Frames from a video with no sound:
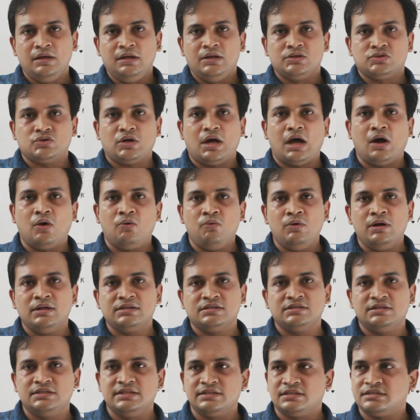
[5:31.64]
So how
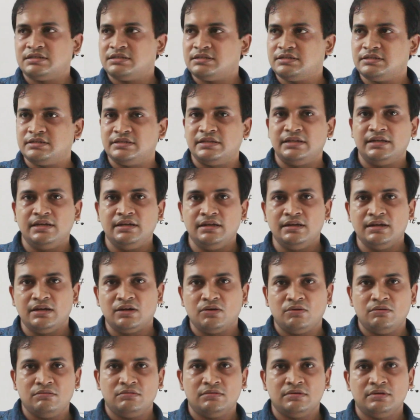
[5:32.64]
does this thing
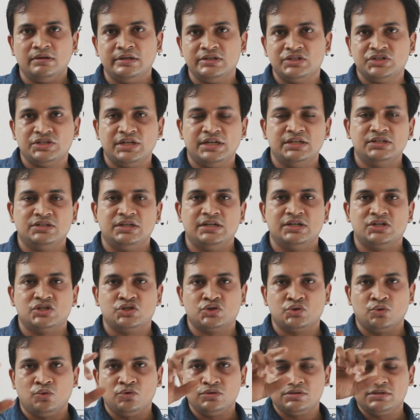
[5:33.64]
change? It
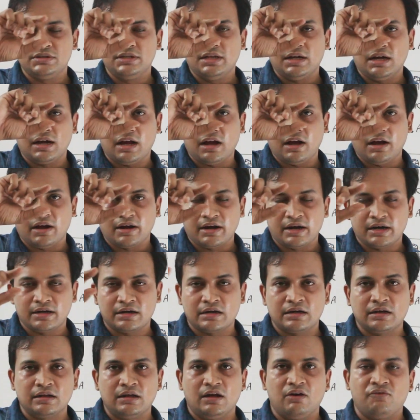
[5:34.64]
shows the
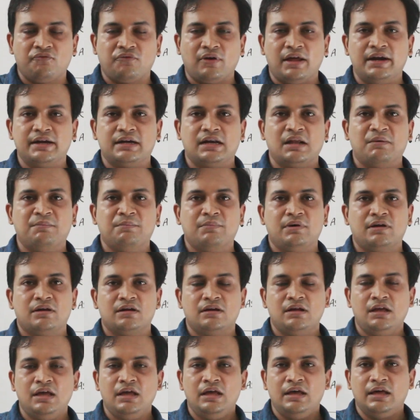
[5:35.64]
correct flight
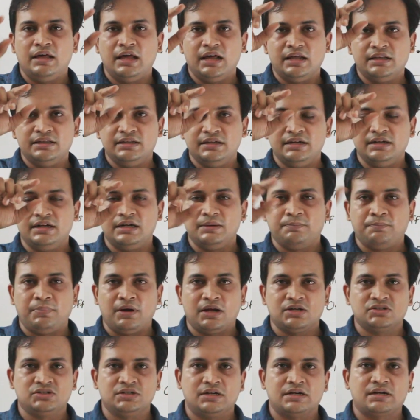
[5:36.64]
number, the
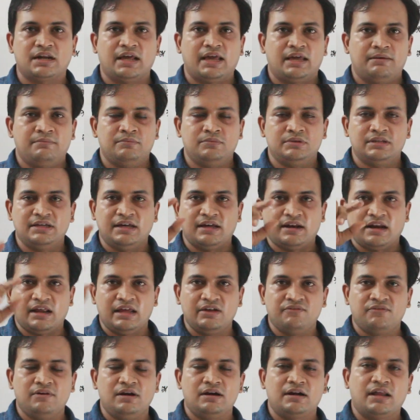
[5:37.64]
departure time, the
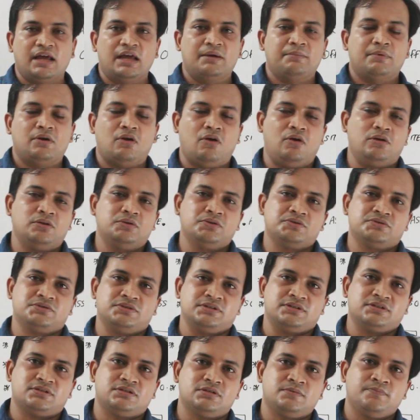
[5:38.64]
arrival time, and all those
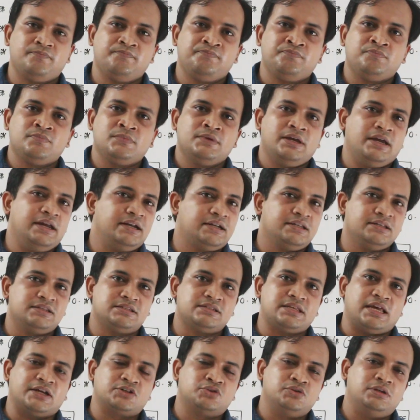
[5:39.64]
things. It
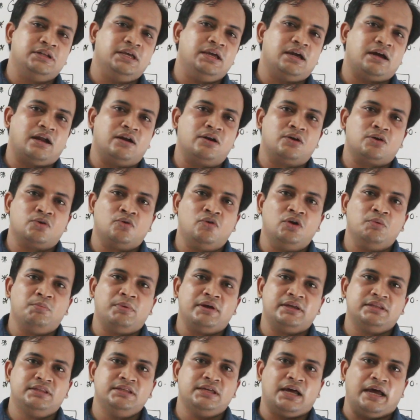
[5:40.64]
is actually controlled
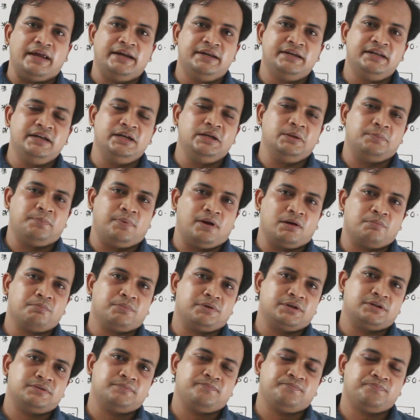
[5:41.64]
by the IT
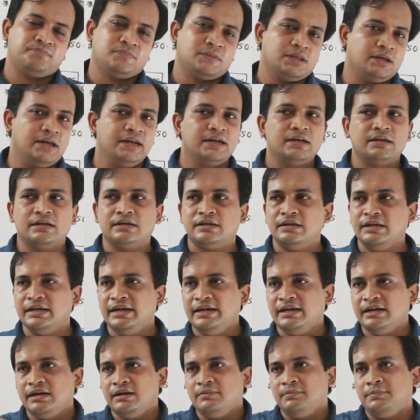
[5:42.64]
department. It
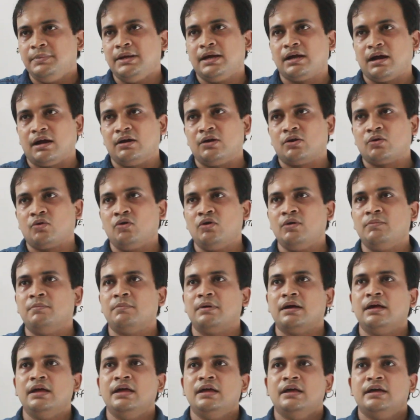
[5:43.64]
needn't be
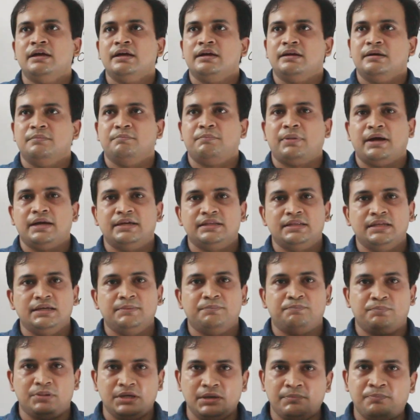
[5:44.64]
controlled by
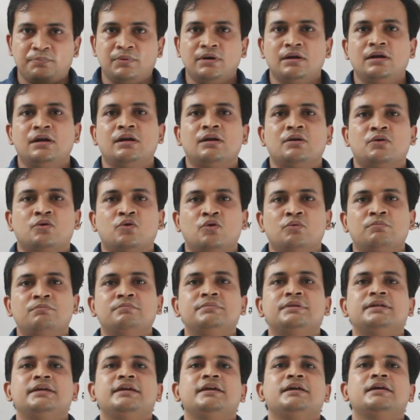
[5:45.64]
the people
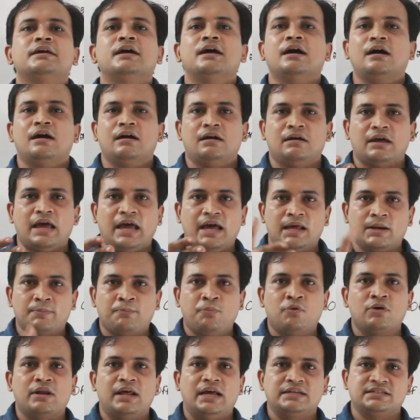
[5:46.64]
whom the
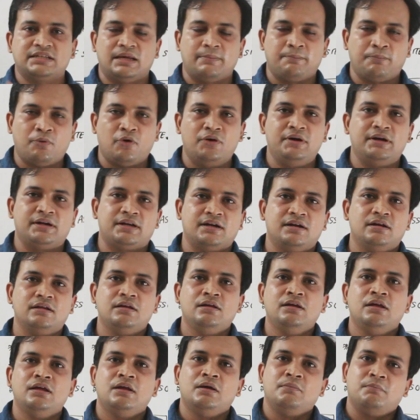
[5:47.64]
airport has appointed,
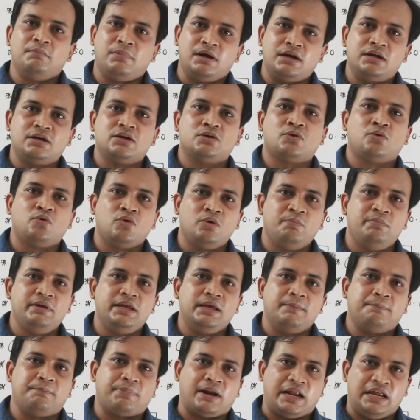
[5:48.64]
but could be
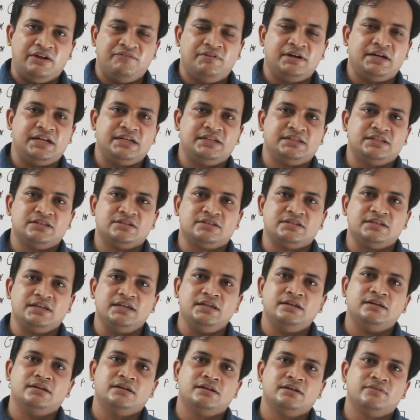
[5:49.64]
a private
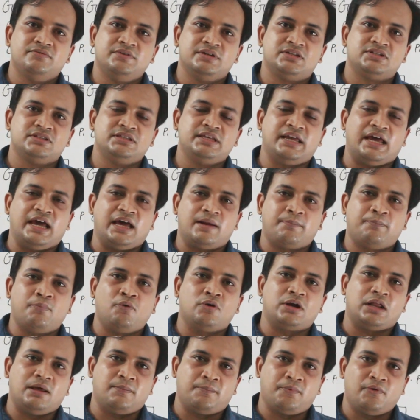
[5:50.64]
agency which the
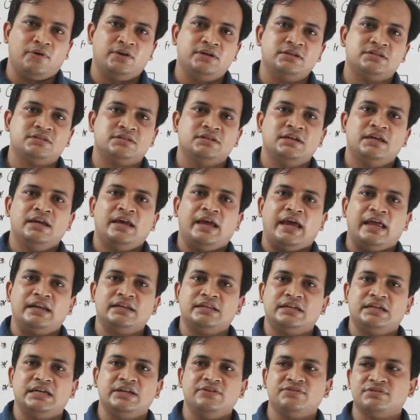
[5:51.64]
airport appoints
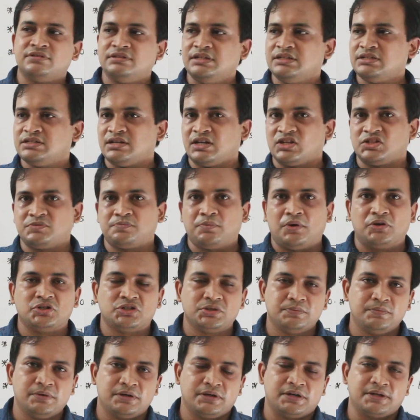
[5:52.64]
and gives this
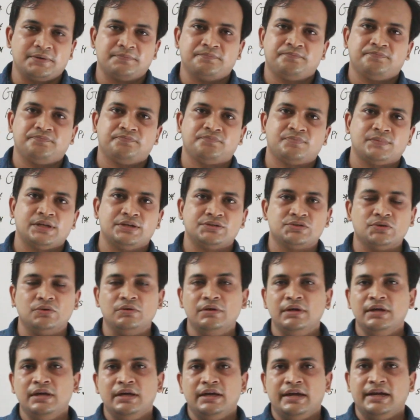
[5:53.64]
responsibility.
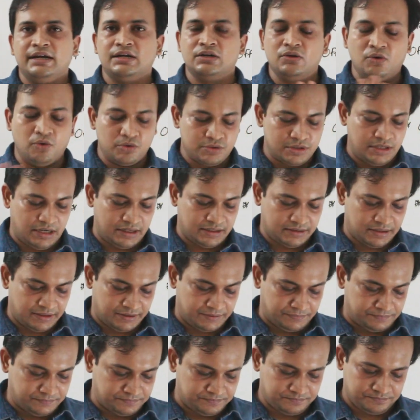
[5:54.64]
So it goes like that.